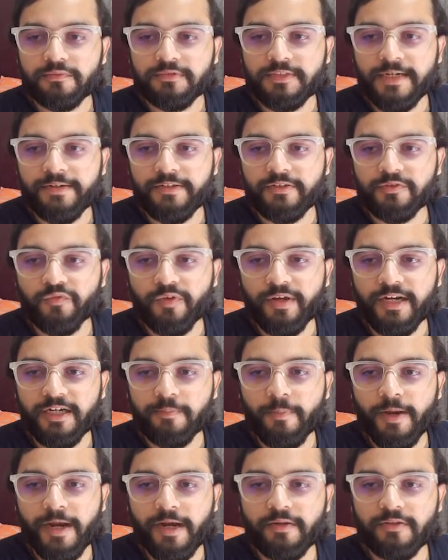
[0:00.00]
that is
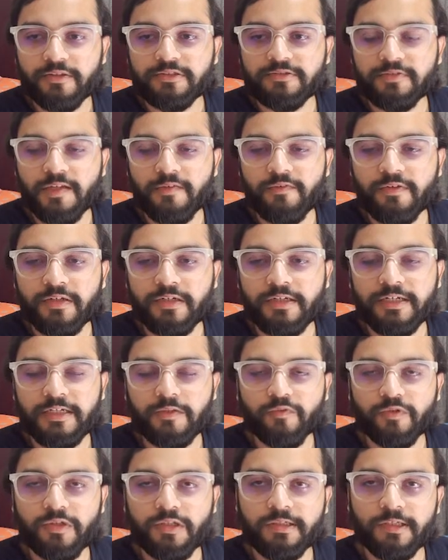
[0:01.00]
weight minus 7,
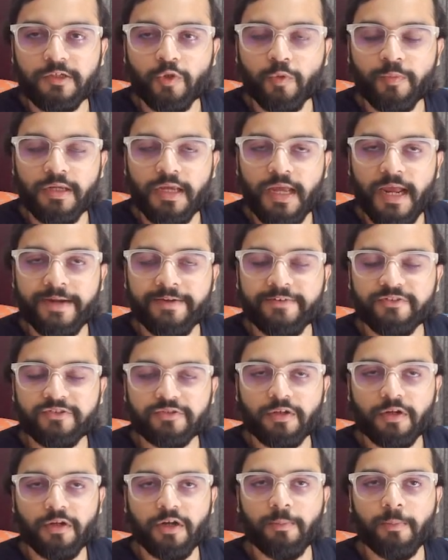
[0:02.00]
it will give me
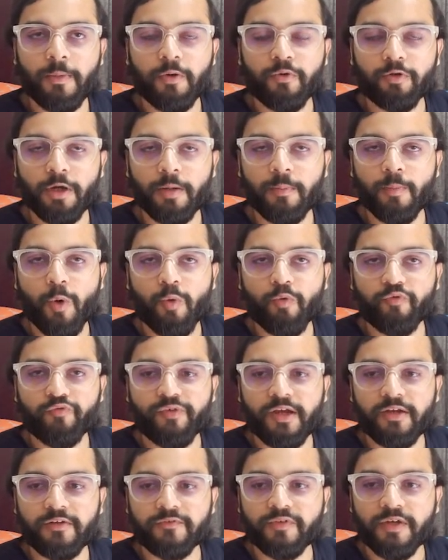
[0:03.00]
additional amount above
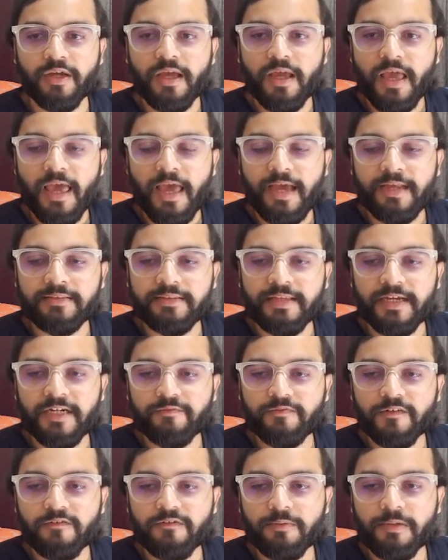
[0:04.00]
5, and
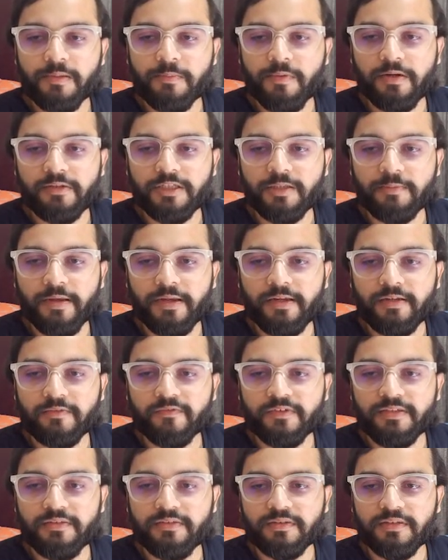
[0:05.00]
that we will be multiplying
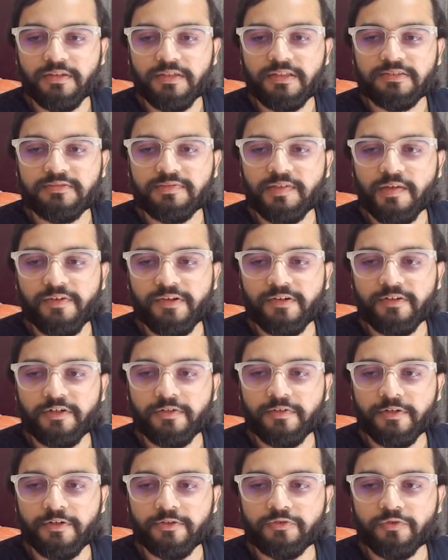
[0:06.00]
with
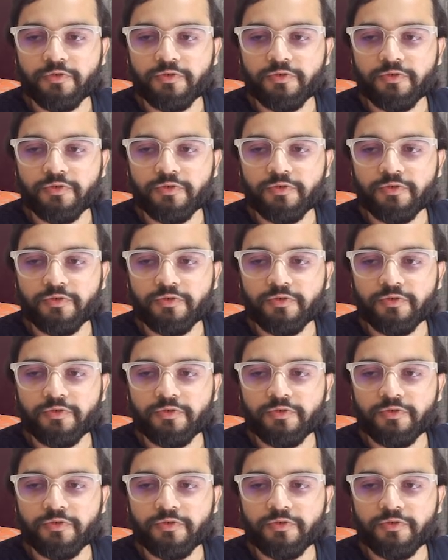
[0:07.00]
700.